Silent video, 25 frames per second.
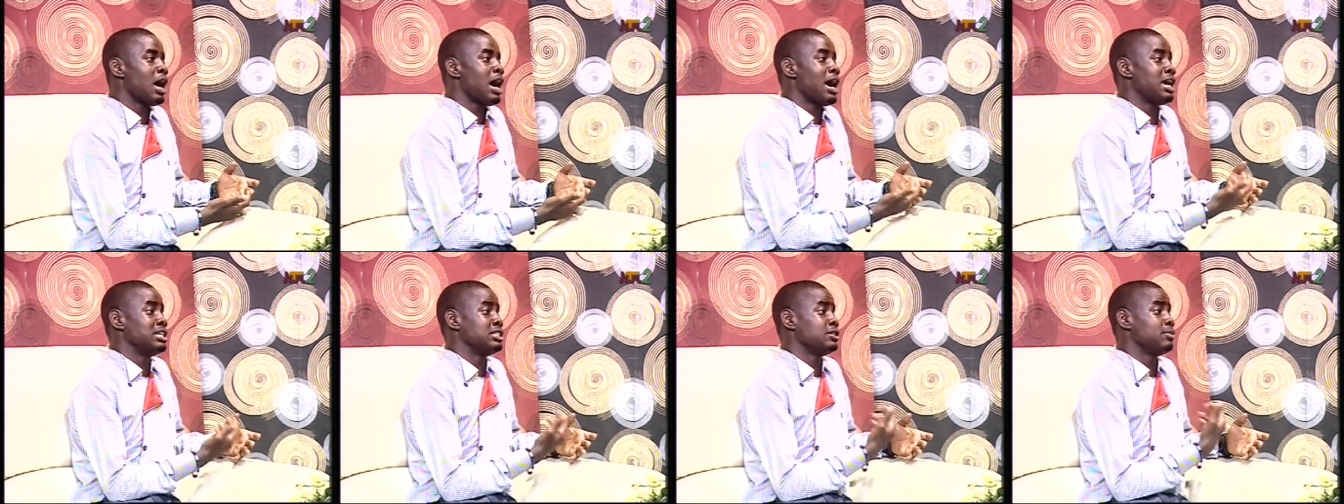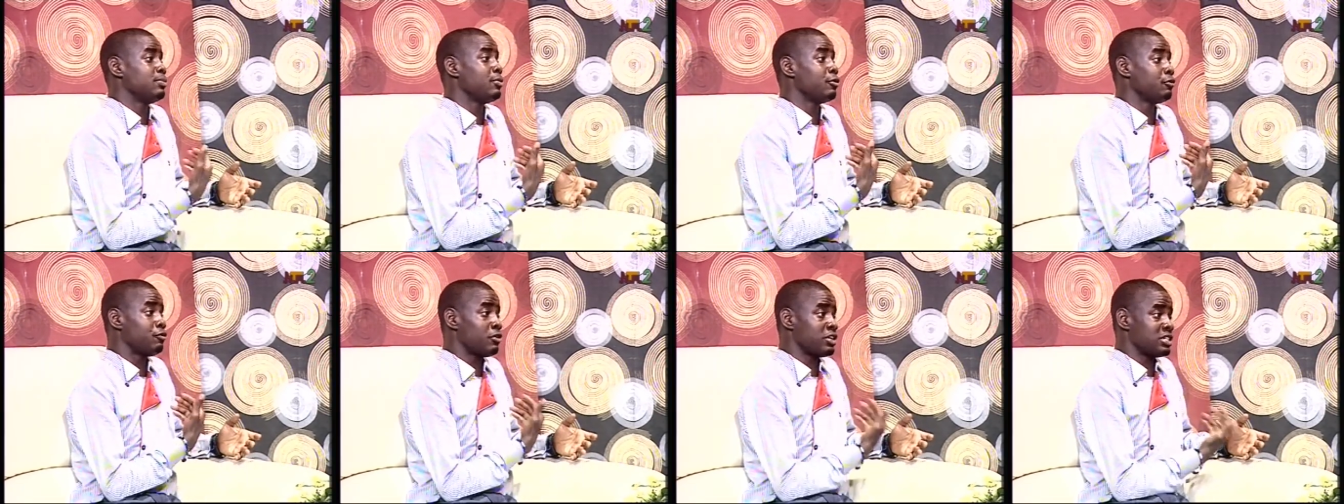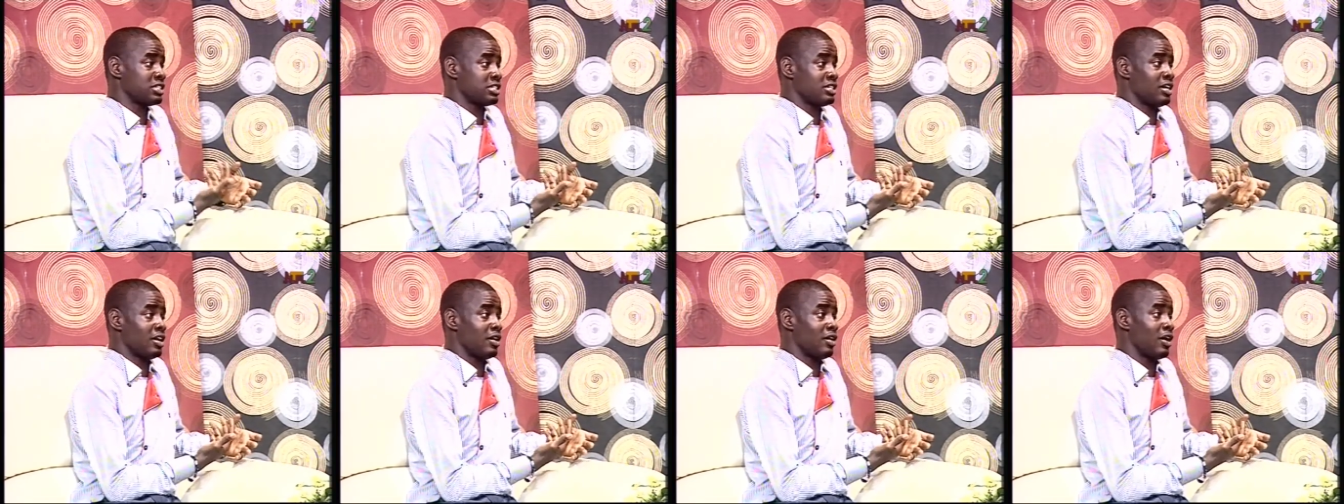as a
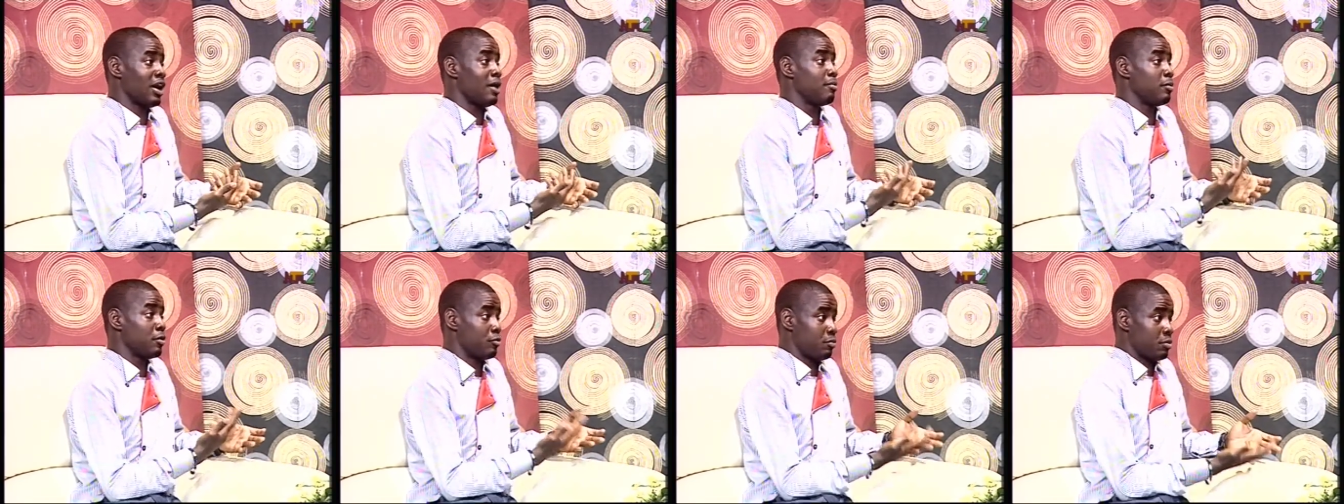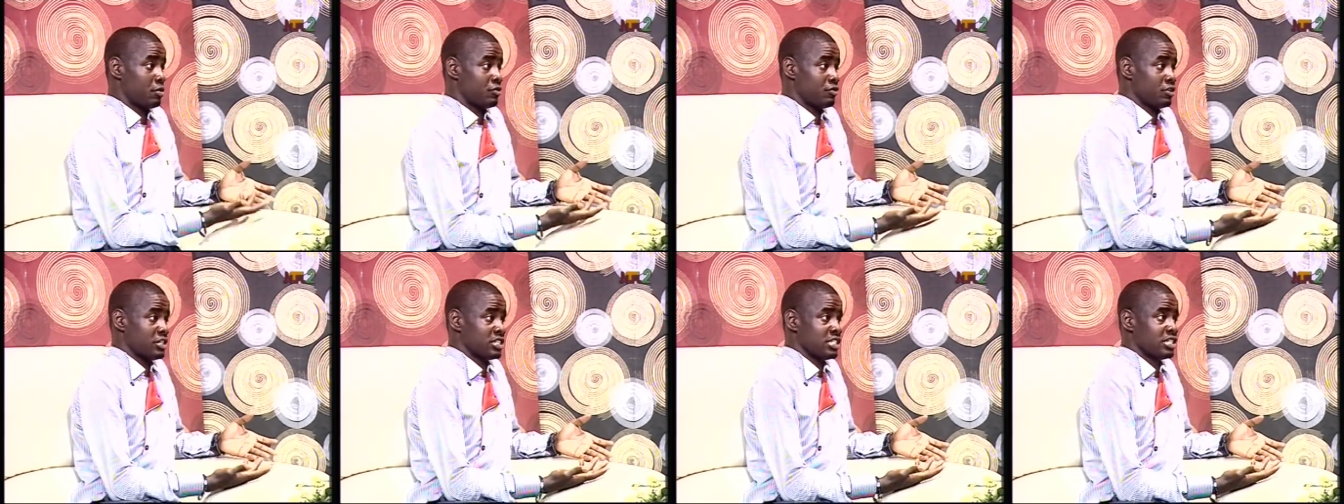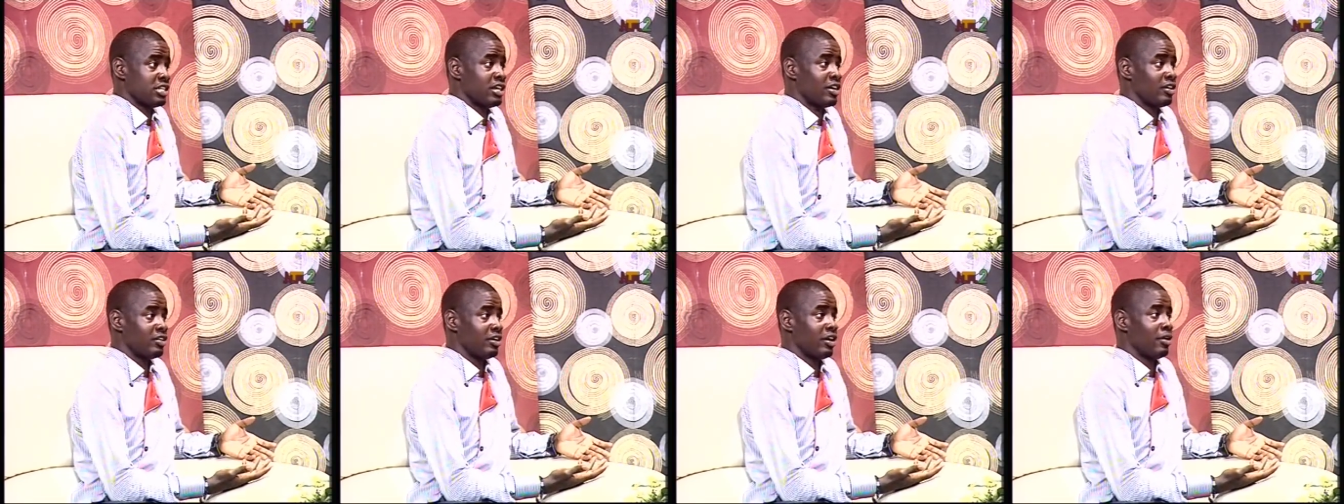professional, I'm a
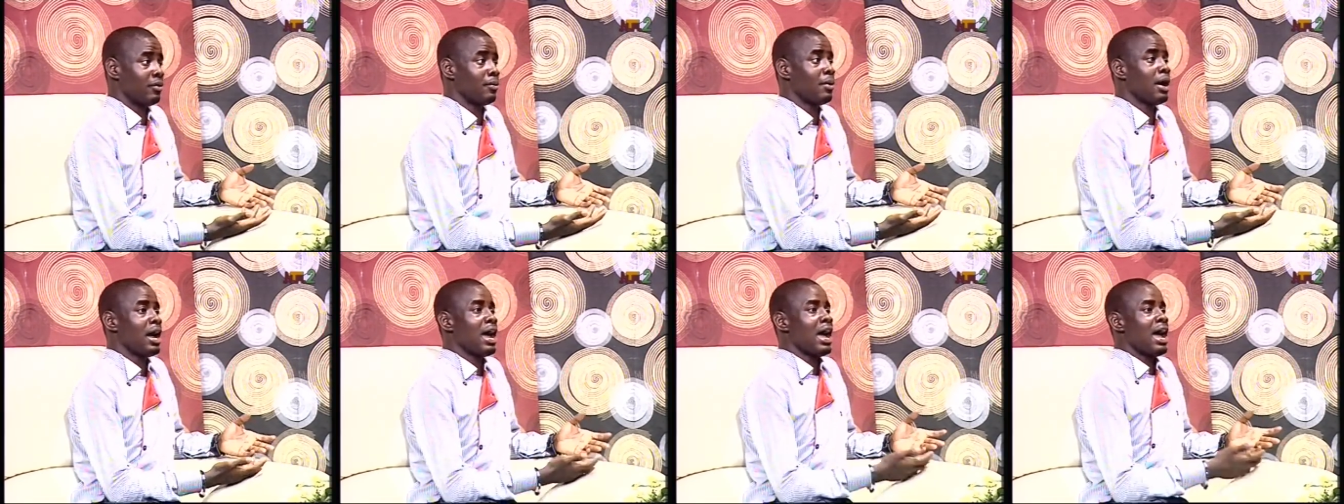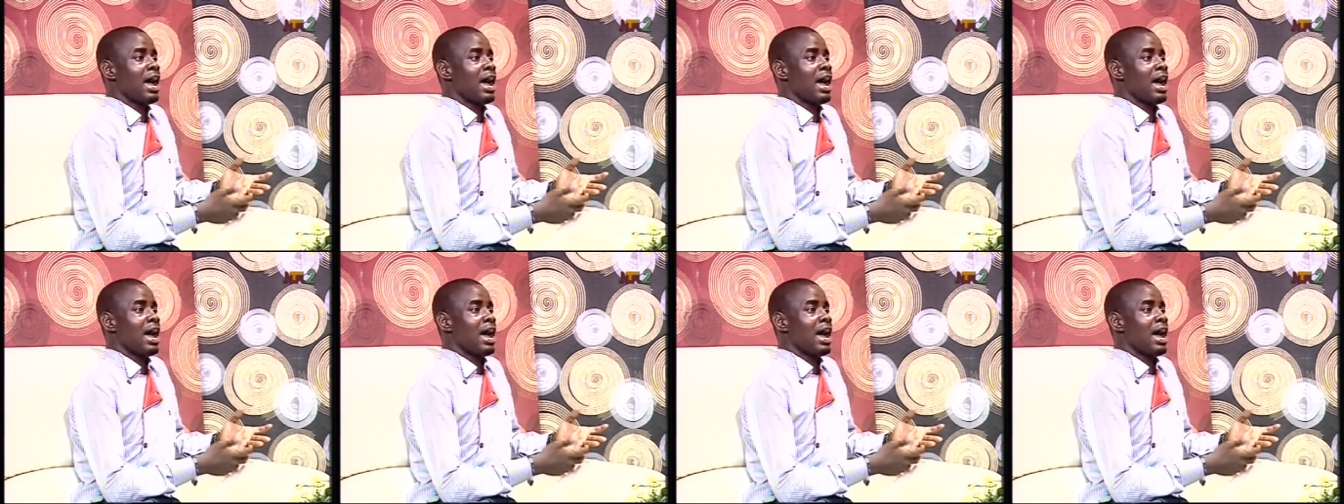professional now.